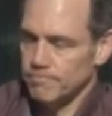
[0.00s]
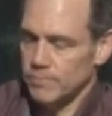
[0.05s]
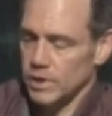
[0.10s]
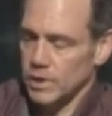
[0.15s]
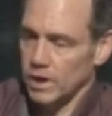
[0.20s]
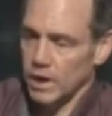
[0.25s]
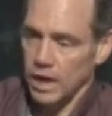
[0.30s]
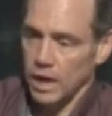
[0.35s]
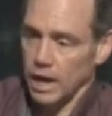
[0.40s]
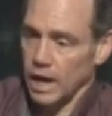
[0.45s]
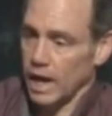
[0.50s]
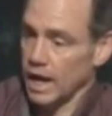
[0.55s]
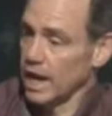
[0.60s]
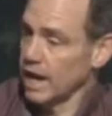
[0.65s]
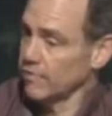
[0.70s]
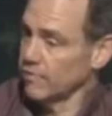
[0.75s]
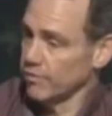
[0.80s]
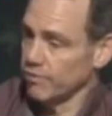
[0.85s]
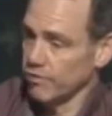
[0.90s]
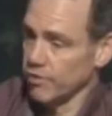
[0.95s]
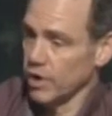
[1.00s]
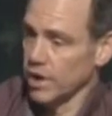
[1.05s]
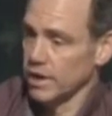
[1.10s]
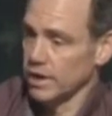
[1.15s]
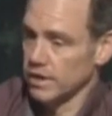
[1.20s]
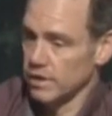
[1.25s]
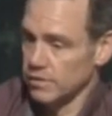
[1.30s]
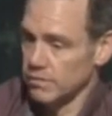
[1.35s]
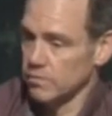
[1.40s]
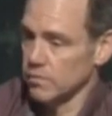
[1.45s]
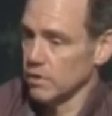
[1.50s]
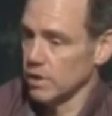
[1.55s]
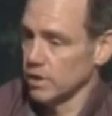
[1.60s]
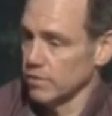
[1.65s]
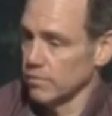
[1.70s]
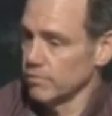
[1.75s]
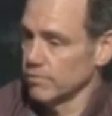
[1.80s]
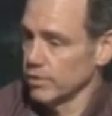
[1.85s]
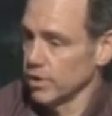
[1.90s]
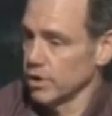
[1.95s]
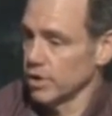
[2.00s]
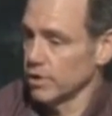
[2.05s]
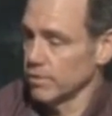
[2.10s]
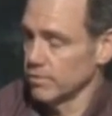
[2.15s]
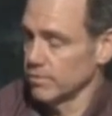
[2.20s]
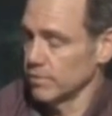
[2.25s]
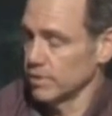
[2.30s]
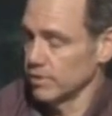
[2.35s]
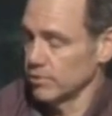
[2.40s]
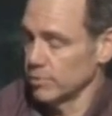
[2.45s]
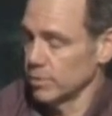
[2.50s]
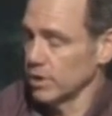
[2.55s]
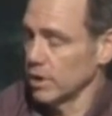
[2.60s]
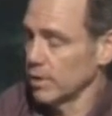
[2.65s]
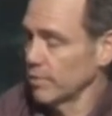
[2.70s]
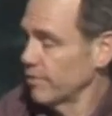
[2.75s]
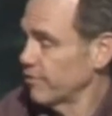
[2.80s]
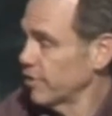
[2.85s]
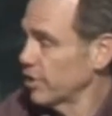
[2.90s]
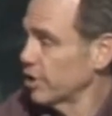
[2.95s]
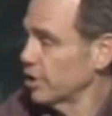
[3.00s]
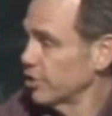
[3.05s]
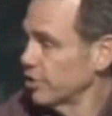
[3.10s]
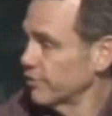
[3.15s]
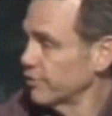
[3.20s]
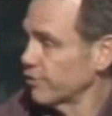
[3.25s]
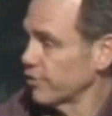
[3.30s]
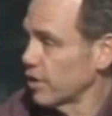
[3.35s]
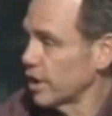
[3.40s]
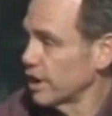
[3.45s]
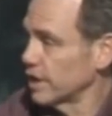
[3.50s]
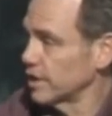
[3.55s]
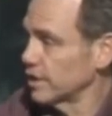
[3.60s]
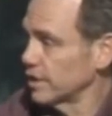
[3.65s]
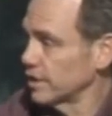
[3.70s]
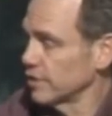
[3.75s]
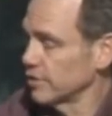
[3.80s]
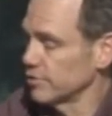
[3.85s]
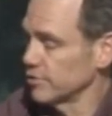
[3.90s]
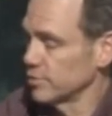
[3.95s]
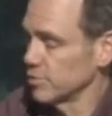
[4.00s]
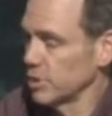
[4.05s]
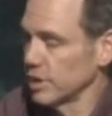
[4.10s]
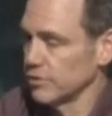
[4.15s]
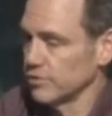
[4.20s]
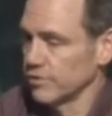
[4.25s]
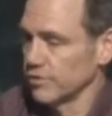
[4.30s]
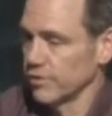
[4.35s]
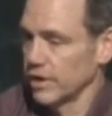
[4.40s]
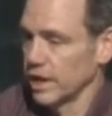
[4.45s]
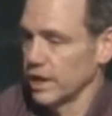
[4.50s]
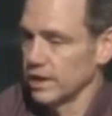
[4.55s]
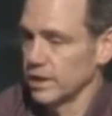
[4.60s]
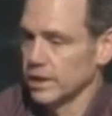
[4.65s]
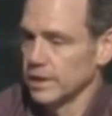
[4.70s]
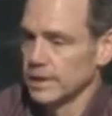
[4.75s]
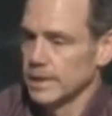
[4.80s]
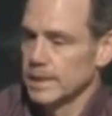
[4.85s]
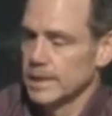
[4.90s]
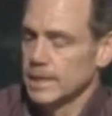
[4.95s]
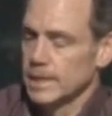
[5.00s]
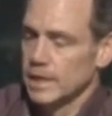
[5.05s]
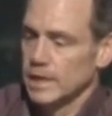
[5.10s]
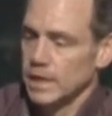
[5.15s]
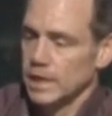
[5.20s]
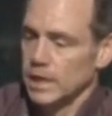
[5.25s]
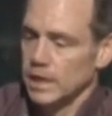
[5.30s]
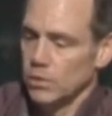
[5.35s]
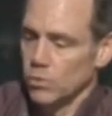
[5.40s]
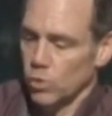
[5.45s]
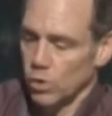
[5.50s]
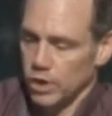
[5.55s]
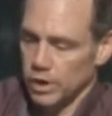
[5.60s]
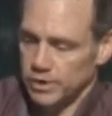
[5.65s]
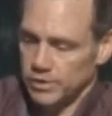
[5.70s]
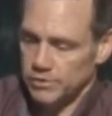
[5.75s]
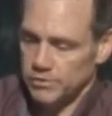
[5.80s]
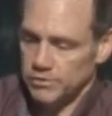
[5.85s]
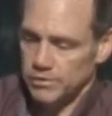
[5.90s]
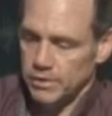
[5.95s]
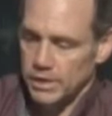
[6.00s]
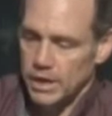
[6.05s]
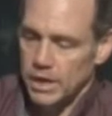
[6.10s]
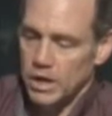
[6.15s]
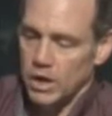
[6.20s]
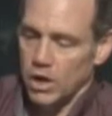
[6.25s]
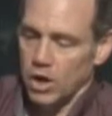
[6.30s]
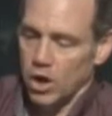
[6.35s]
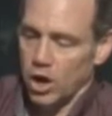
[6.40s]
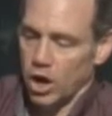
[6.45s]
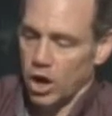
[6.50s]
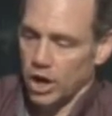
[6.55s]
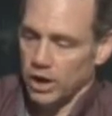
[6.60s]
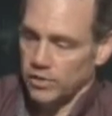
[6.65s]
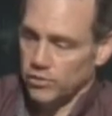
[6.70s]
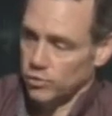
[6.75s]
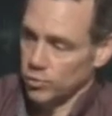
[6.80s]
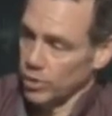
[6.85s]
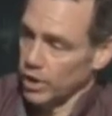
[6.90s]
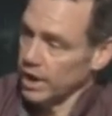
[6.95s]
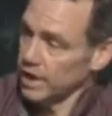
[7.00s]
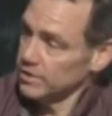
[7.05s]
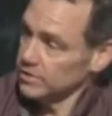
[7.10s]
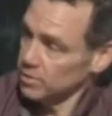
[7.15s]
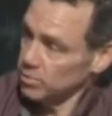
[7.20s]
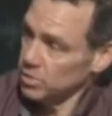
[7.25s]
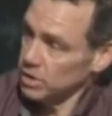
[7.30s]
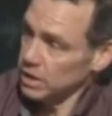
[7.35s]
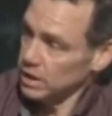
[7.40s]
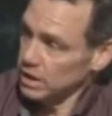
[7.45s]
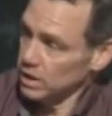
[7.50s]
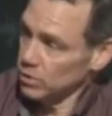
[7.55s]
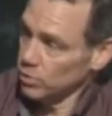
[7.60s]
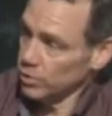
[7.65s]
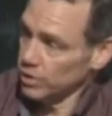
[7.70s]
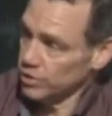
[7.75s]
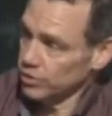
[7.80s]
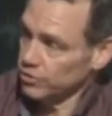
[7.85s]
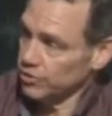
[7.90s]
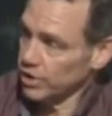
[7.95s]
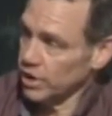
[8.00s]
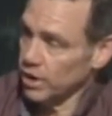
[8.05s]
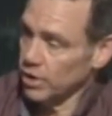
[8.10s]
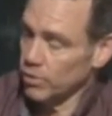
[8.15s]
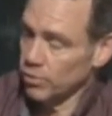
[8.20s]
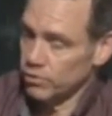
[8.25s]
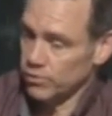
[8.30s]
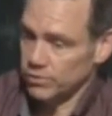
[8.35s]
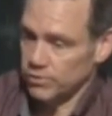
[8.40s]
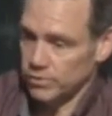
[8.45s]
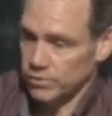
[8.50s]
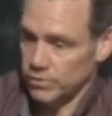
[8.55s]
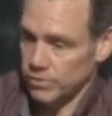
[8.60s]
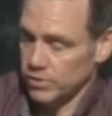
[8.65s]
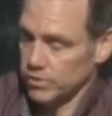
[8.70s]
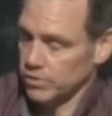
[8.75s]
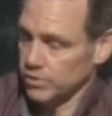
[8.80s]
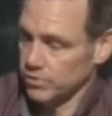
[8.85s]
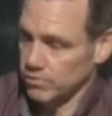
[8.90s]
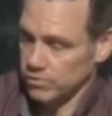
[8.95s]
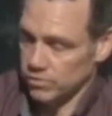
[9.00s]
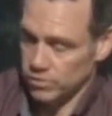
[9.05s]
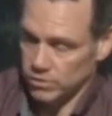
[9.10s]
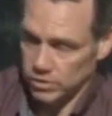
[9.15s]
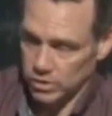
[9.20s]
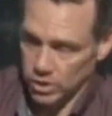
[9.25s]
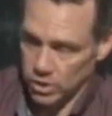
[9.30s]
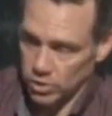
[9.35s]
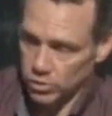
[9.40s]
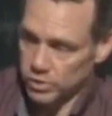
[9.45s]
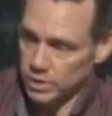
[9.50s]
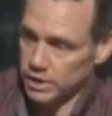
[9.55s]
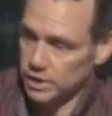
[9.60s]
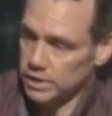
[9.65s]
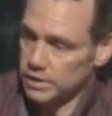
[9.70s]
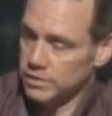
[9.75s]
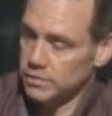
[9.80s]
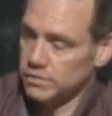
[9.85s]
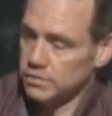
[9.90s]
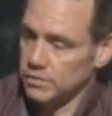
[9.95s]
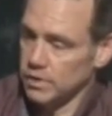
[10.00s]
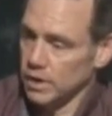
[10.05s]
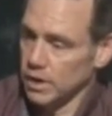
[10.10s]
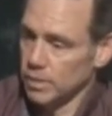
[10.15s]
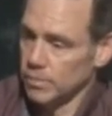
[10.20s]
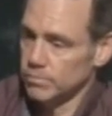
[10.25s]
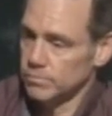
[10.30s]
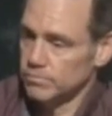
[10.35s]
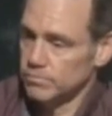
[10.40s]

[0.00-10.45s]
I have a friend, a very he's become a very good friend that lives in Pennsylvania. He was on his way to being in a wheelchair, was slowly um,